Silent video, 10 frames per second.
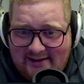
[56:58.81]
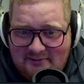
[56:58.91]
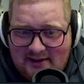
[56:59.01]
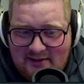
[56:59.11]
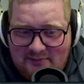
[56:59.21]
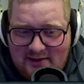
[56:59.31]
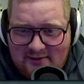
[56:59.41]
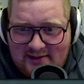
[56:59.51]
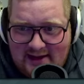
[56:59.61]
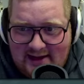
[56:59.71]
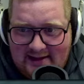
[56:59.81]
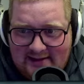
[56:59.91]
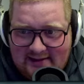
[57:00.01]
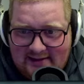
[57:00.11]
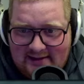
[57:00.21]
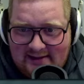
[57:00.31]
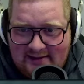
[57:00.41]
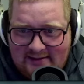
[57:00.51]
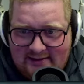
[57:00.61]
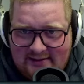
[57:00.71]
it might be okay.
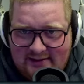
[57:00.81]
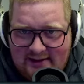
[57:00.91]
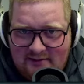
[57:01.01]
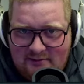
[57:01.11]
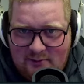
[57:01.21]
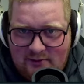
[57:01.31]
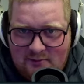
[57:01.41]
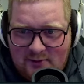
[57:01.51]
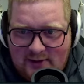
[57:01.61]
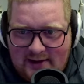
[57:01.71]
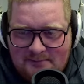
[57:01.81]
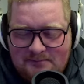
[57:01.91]
Oh boy.